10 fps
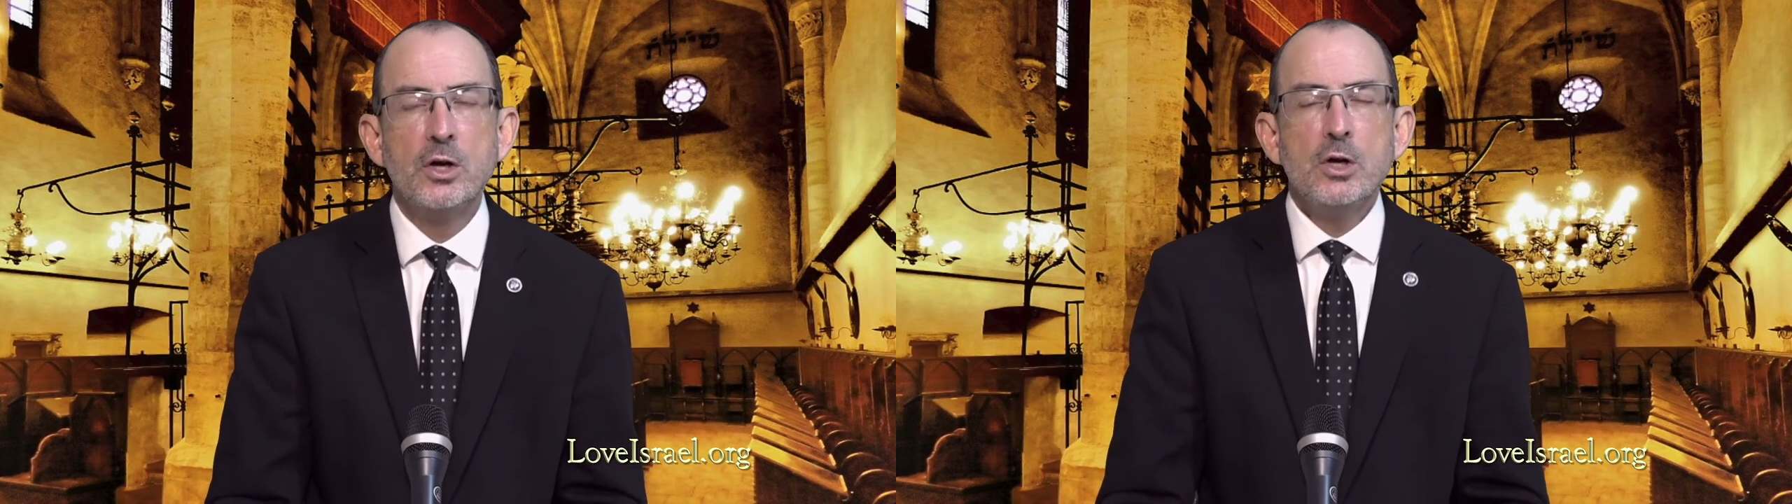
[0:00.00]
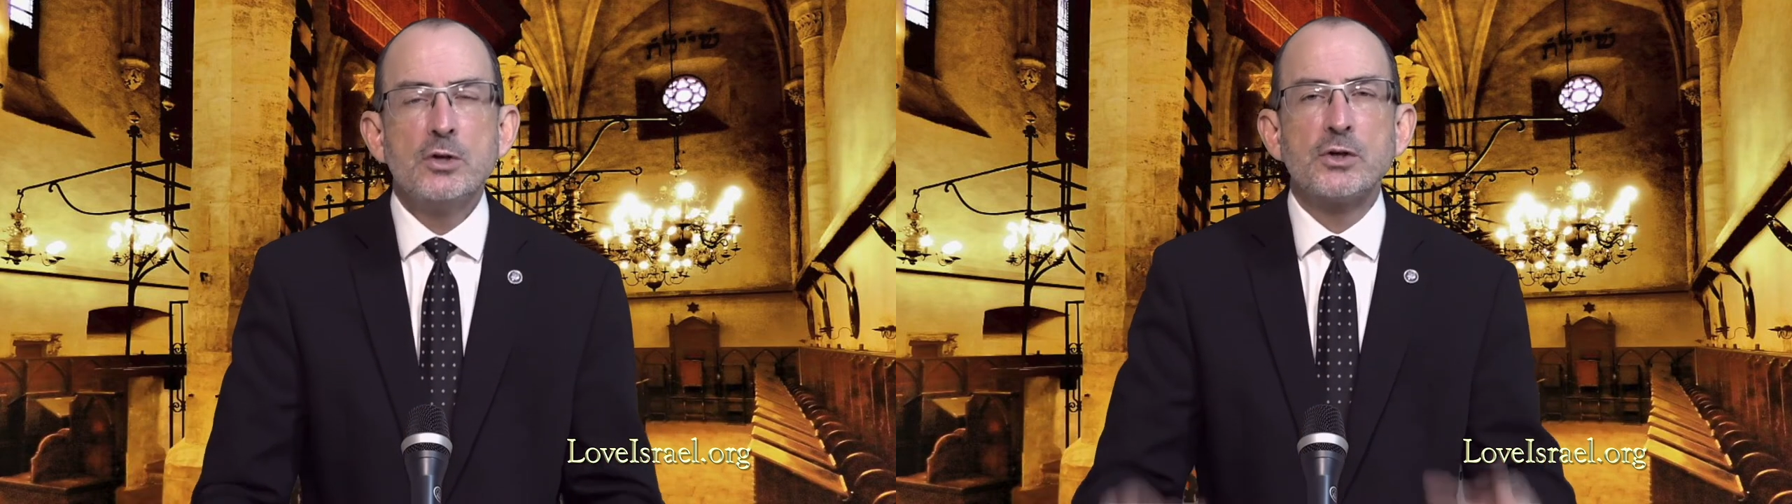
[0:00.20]

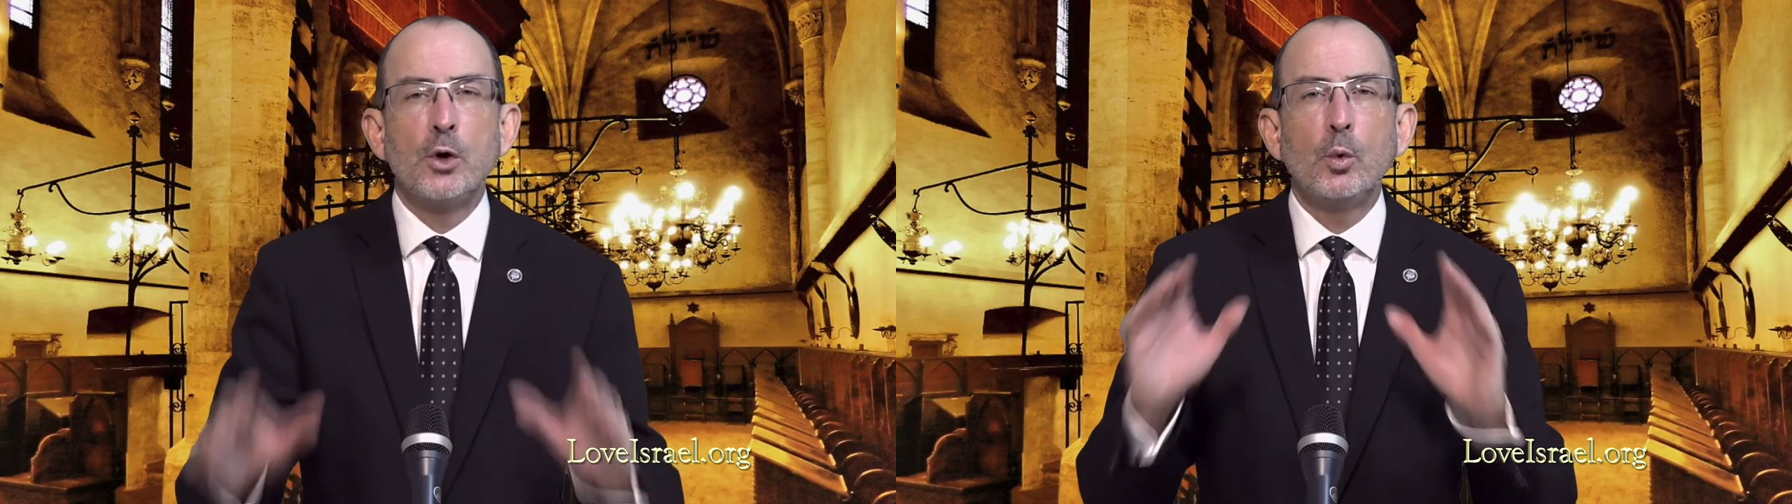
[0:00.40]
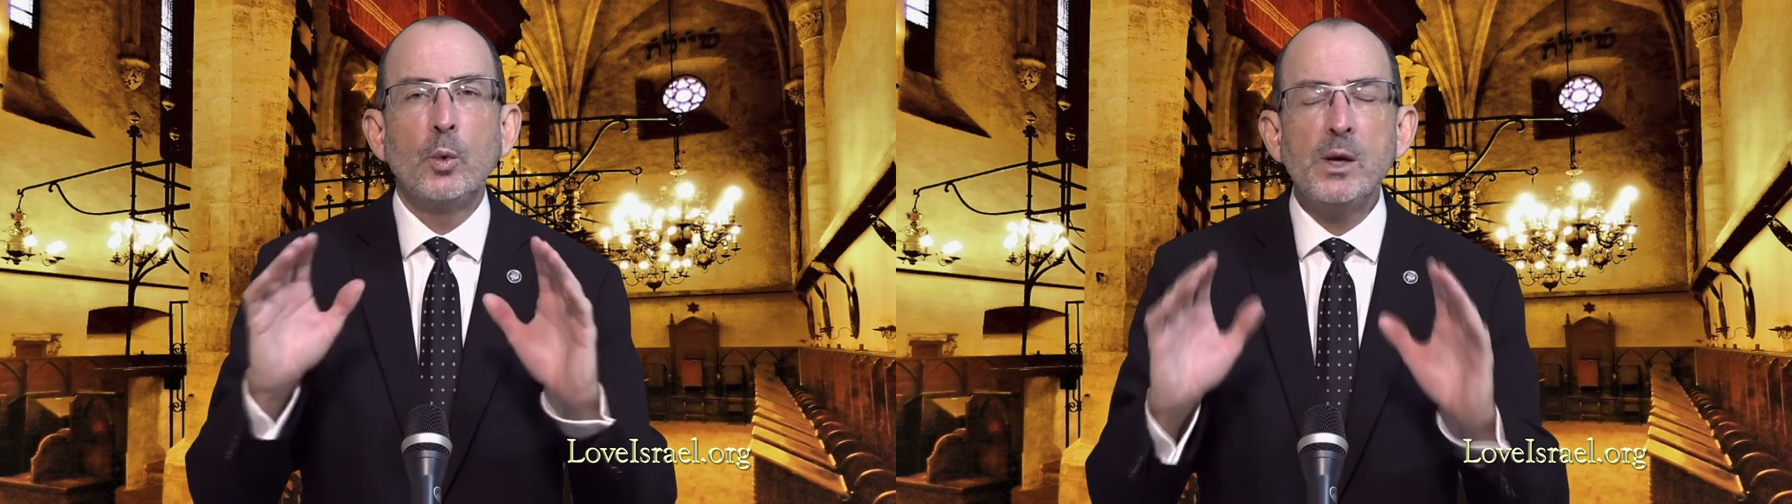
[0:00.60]

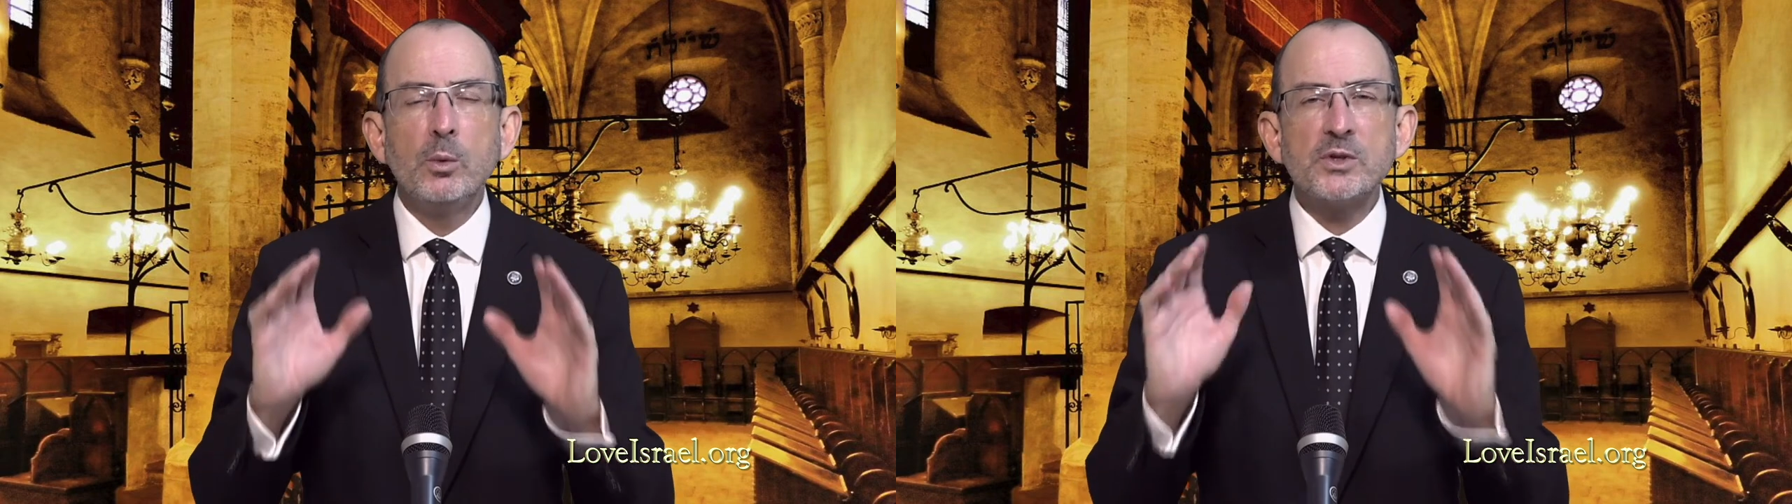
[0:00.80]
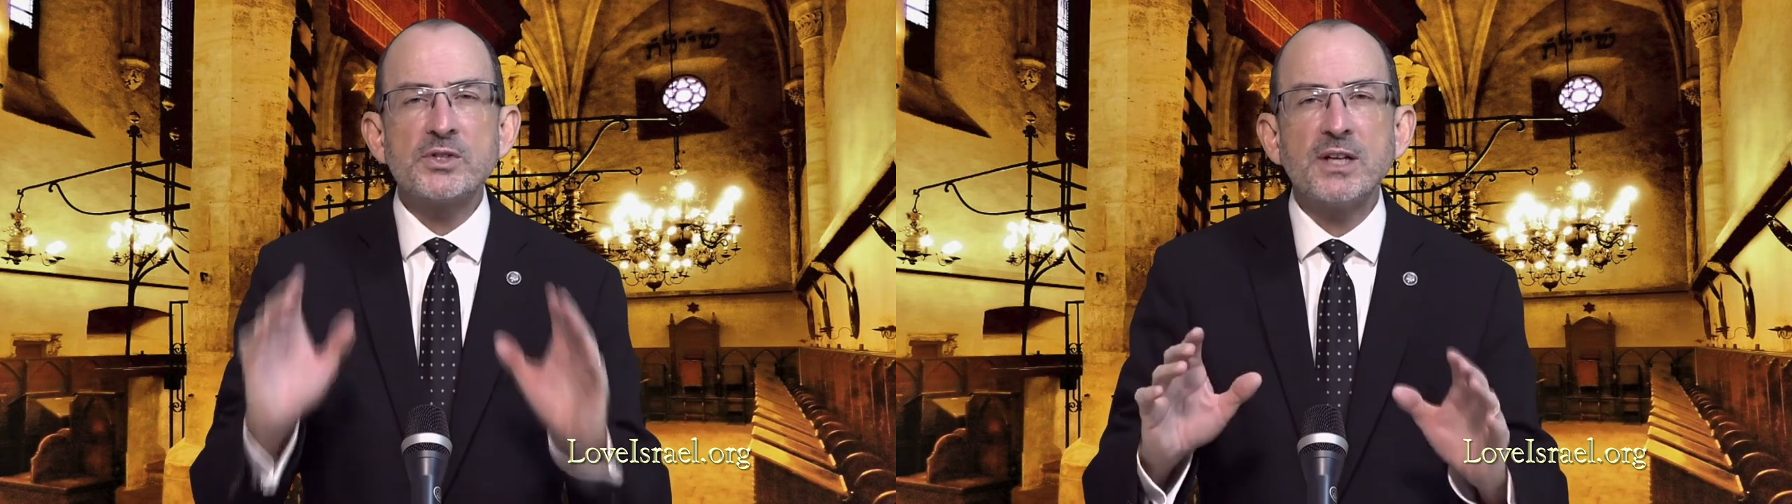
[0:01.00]
So we
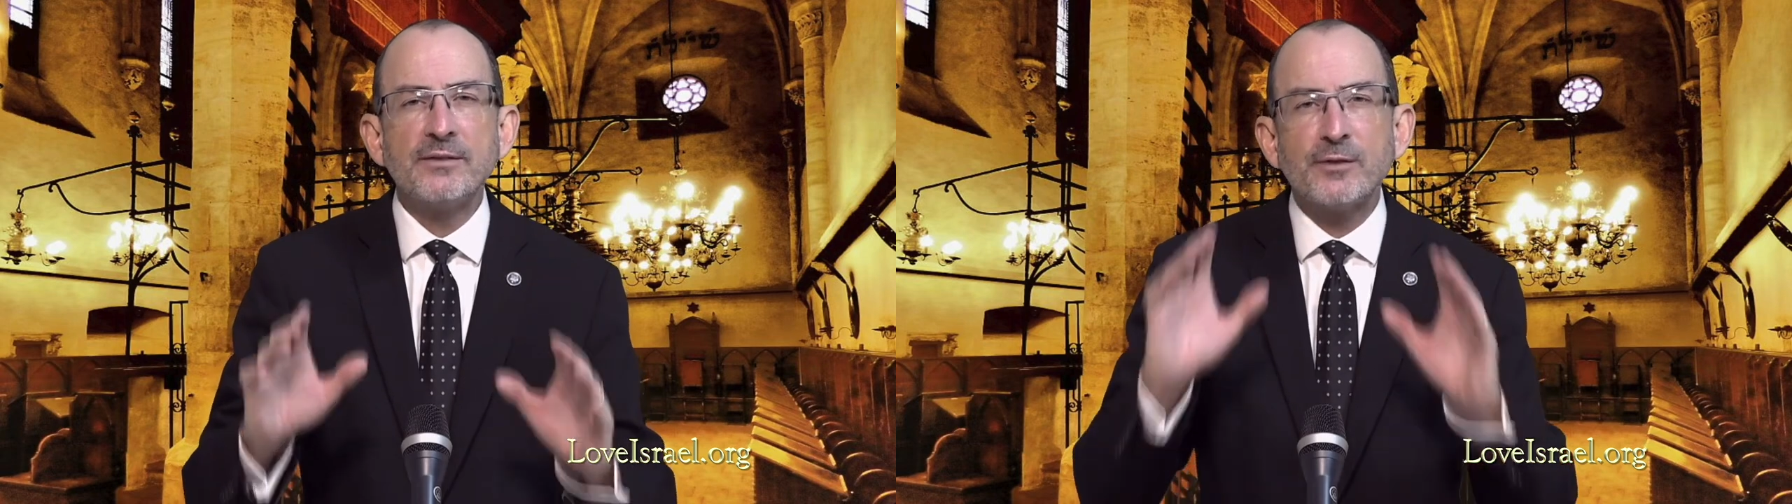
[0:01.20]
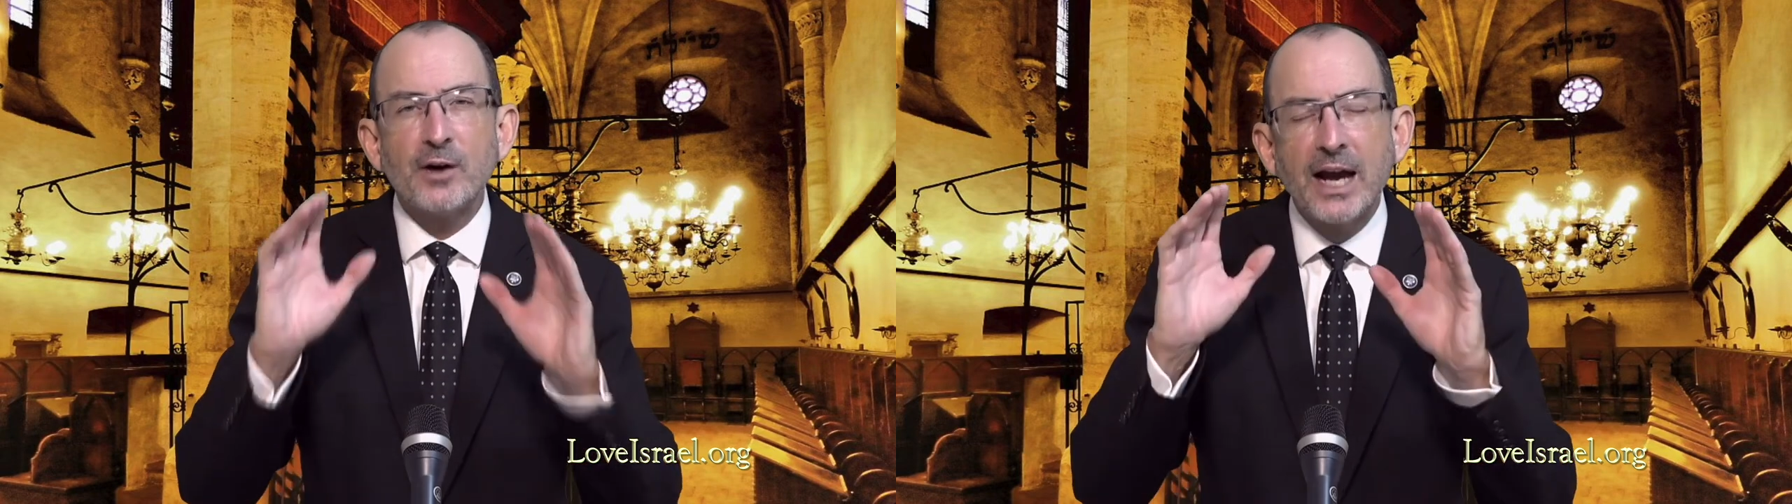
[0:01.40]
will suffer